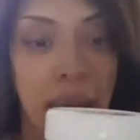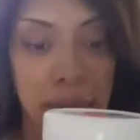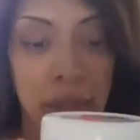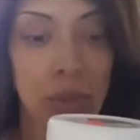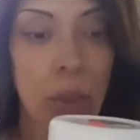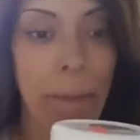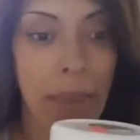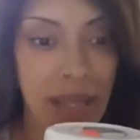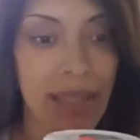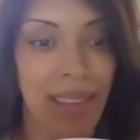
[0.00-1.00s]
absolute
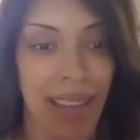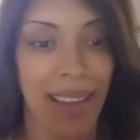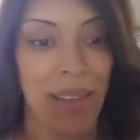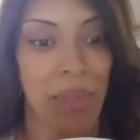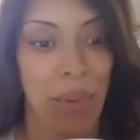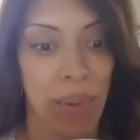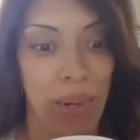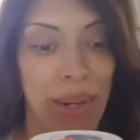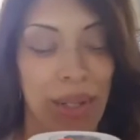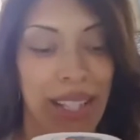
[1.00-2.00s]
best thing in the
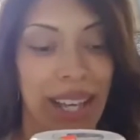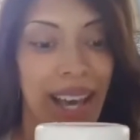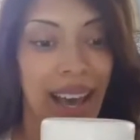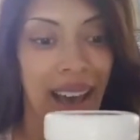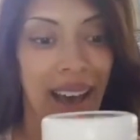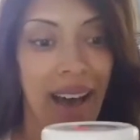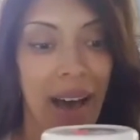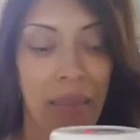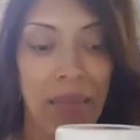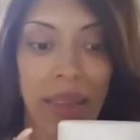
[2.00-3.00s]
world.
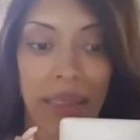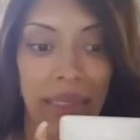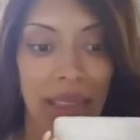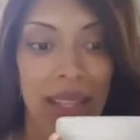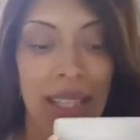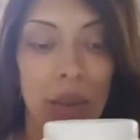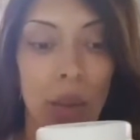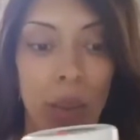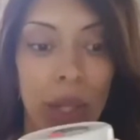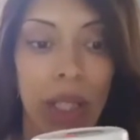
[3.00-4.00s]
This
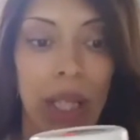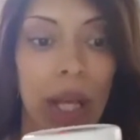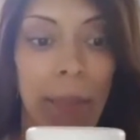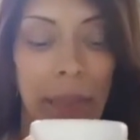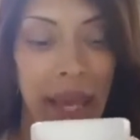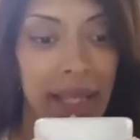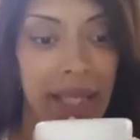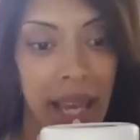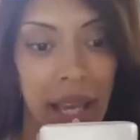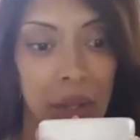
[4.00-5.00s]
will
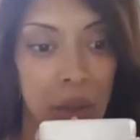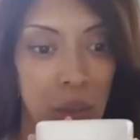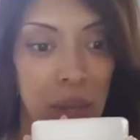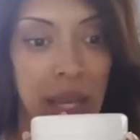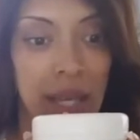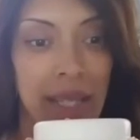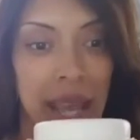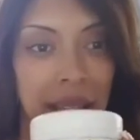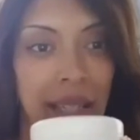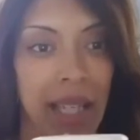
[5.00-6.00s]
maintain your wigs
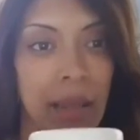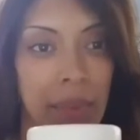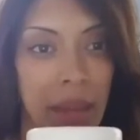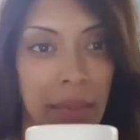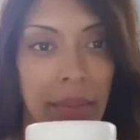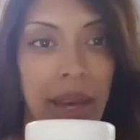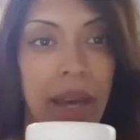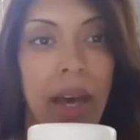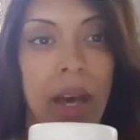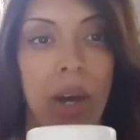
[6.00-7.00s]
and keep them
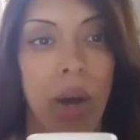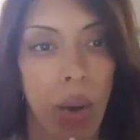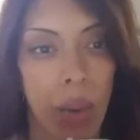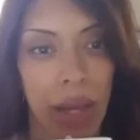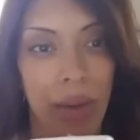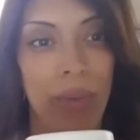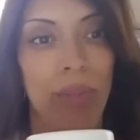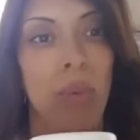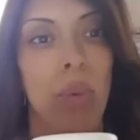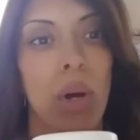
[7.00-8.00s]
going
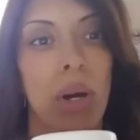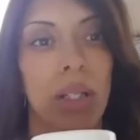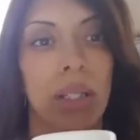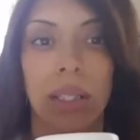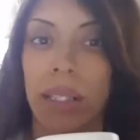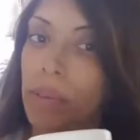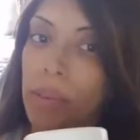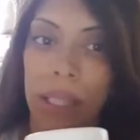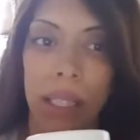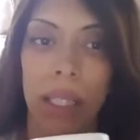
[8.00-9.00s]
for
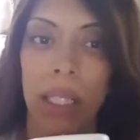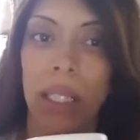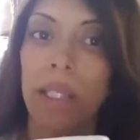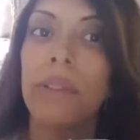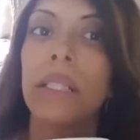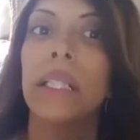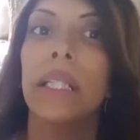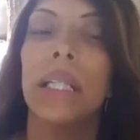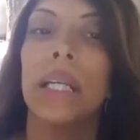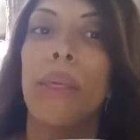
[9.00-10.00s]

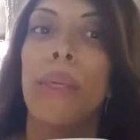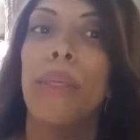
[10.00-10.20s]
literally